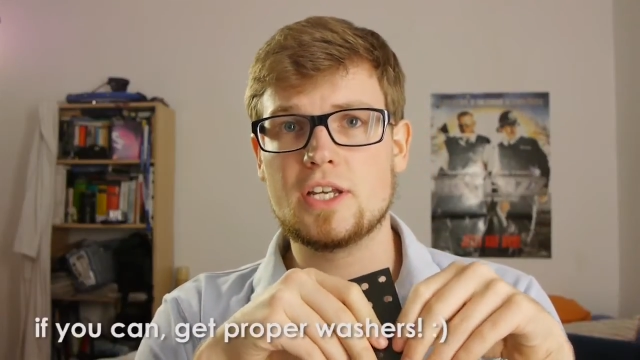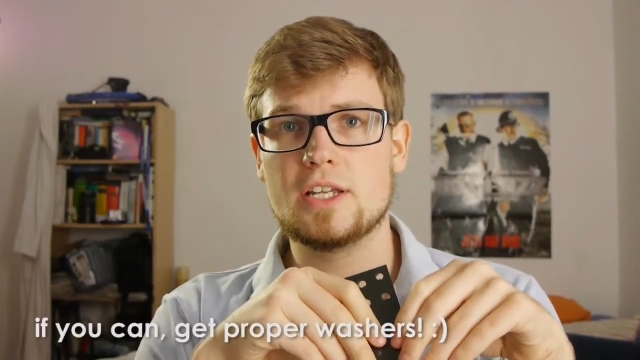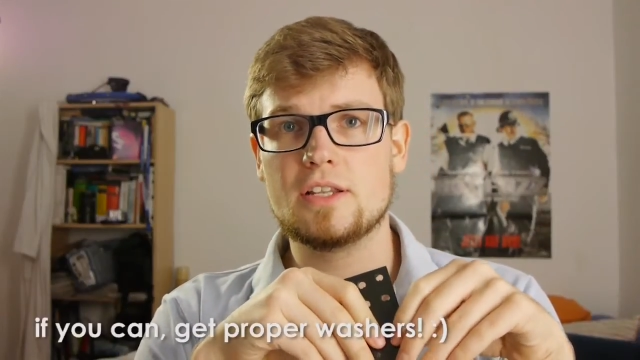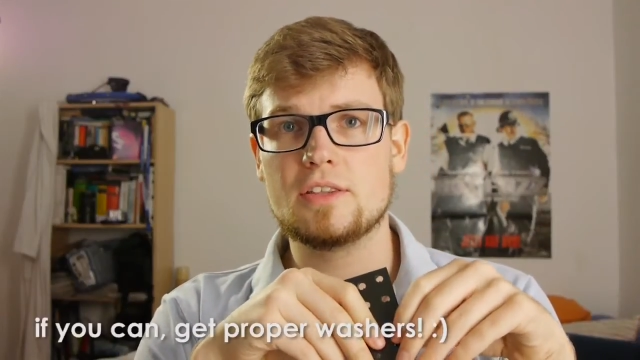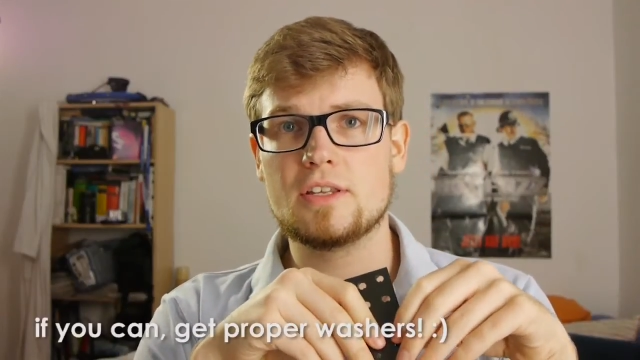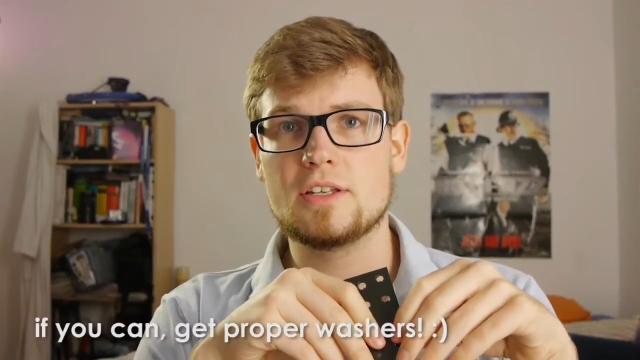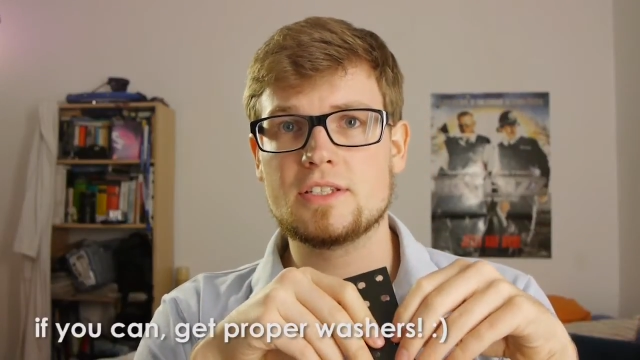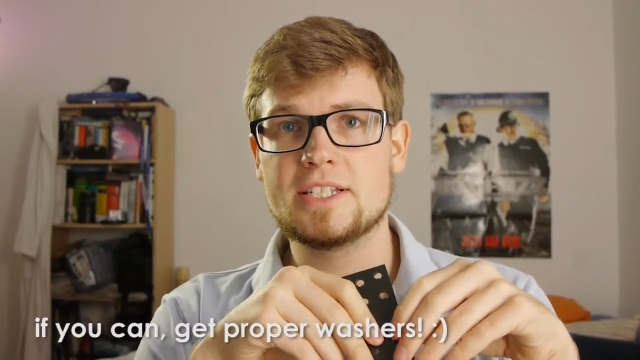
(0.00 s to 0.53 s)

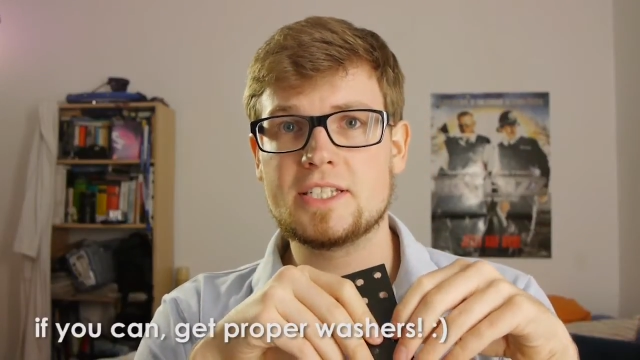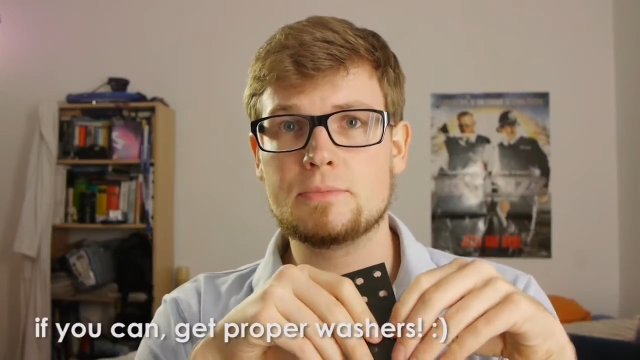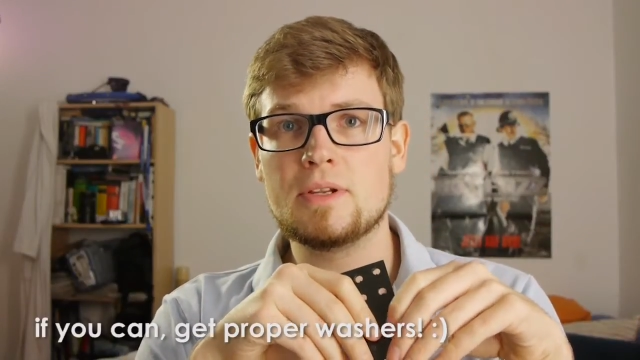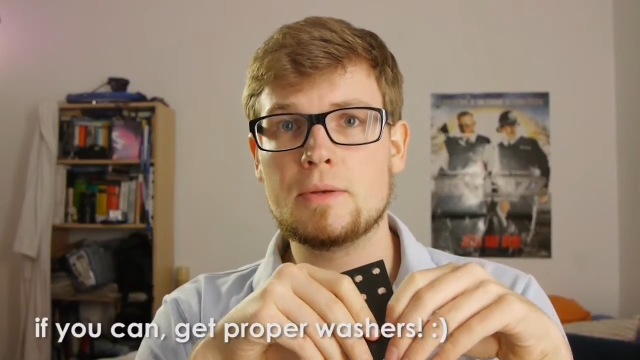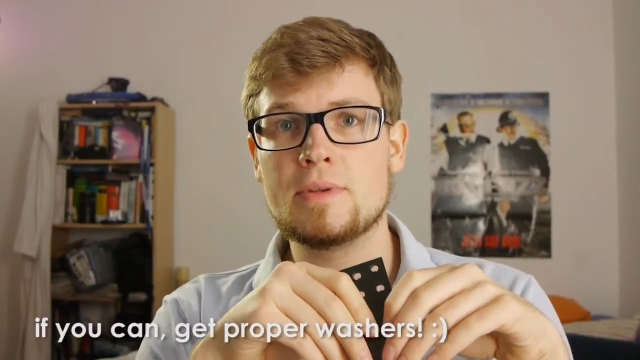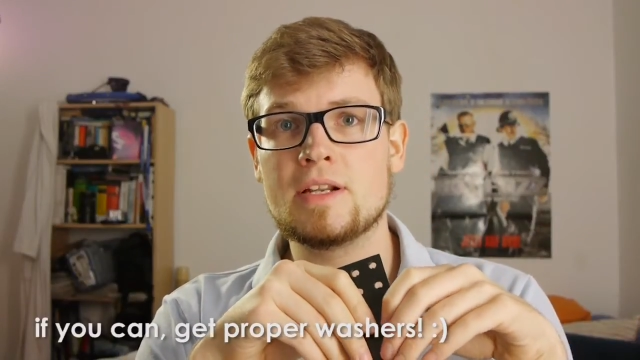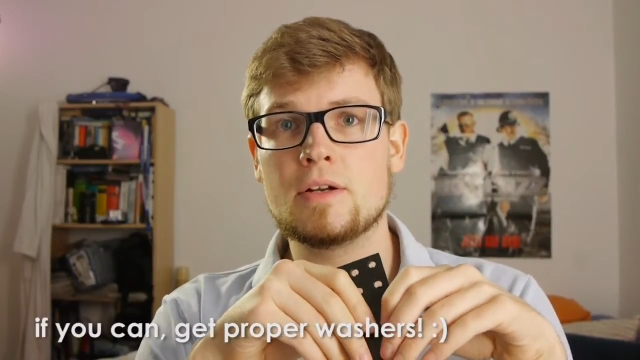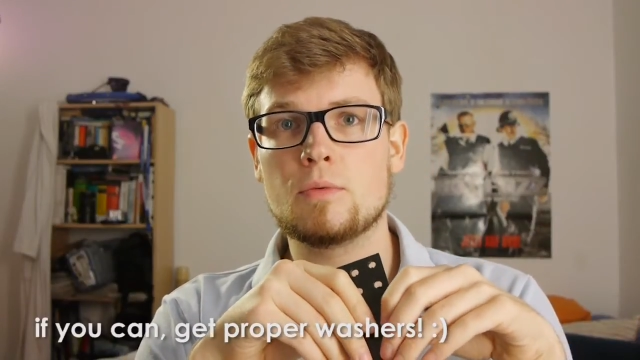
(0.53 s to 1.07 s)
and
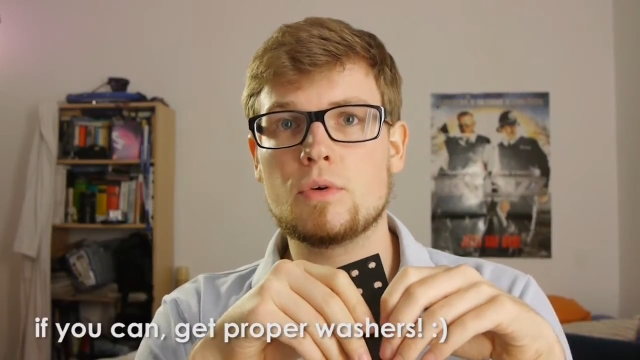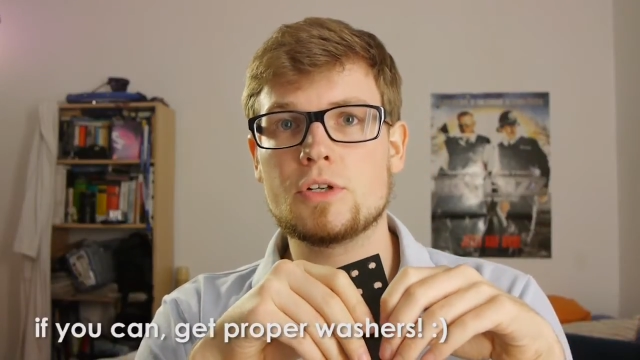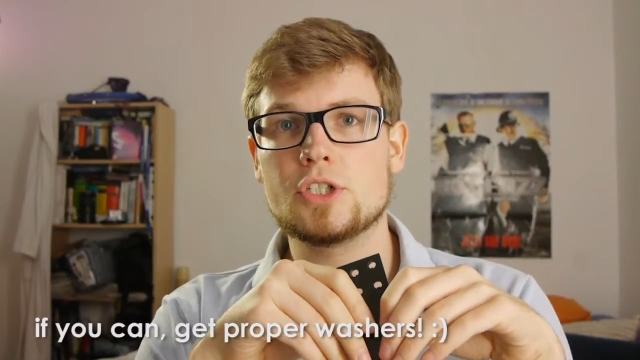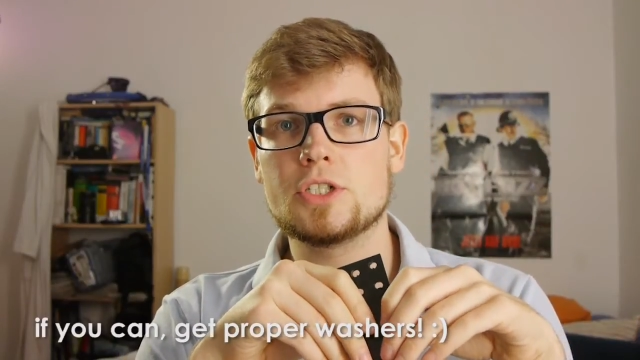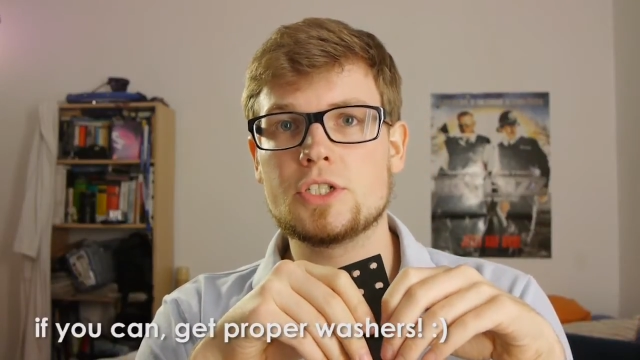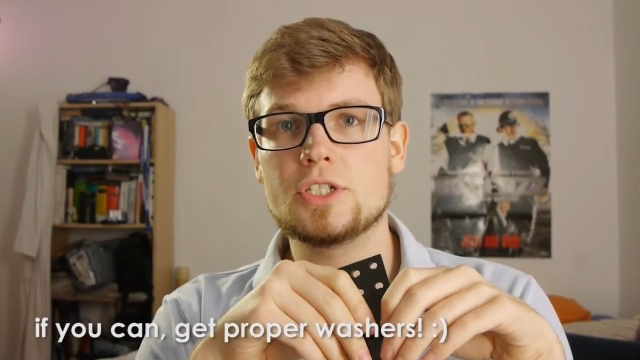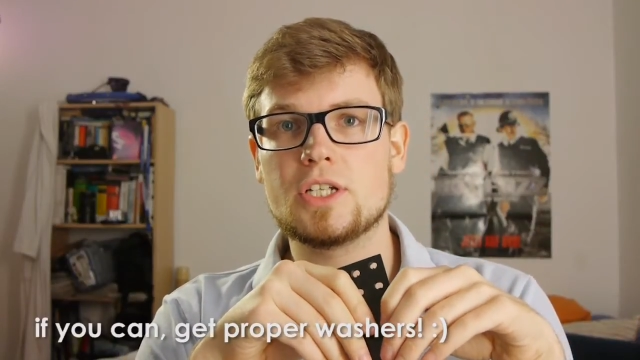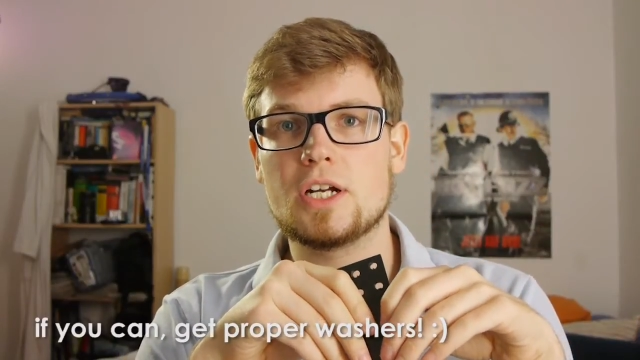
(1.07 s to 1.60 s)
6mm
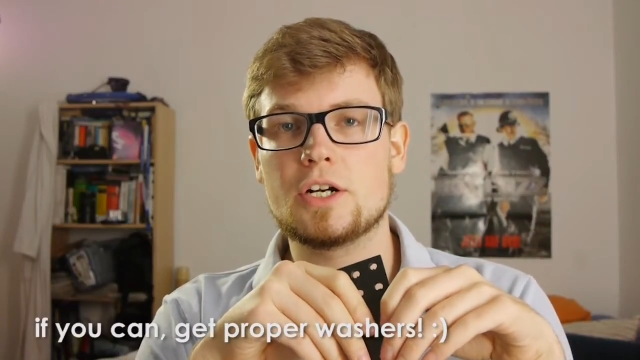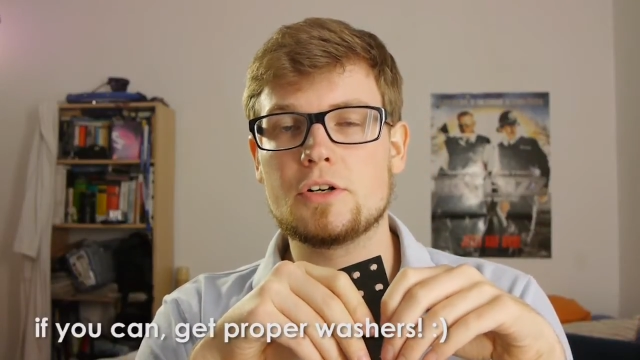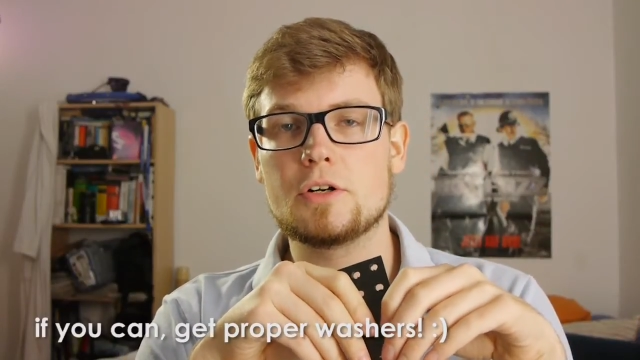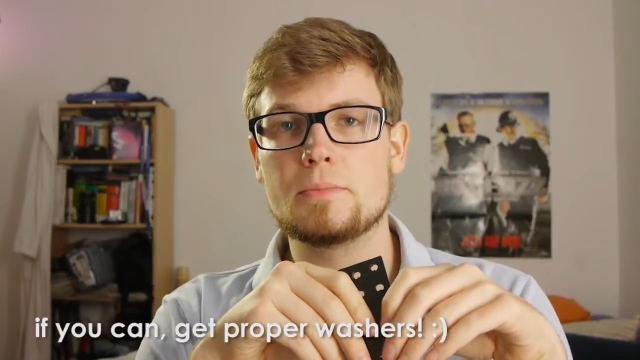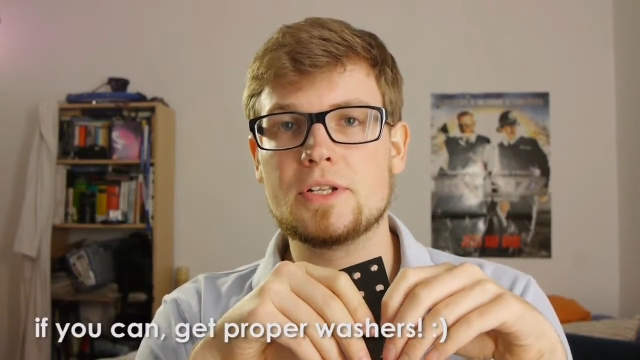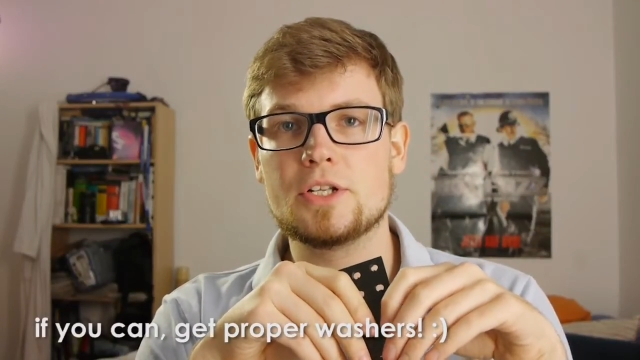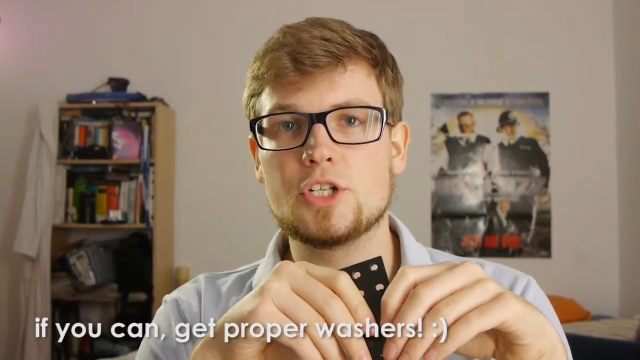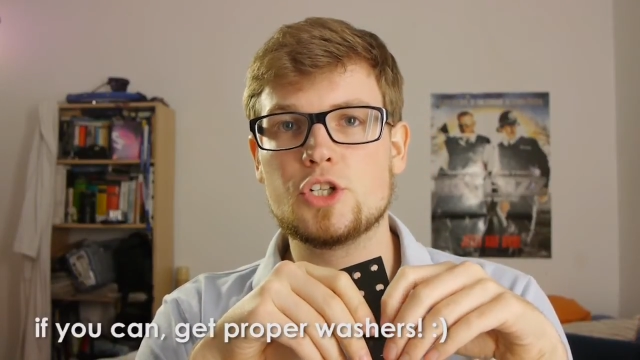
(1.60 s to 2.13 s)
washers are
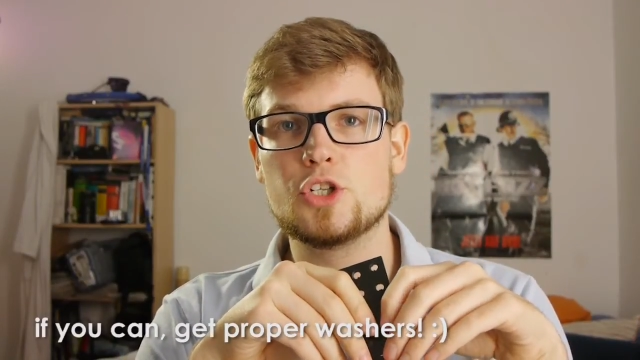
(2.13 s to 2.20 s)
a bit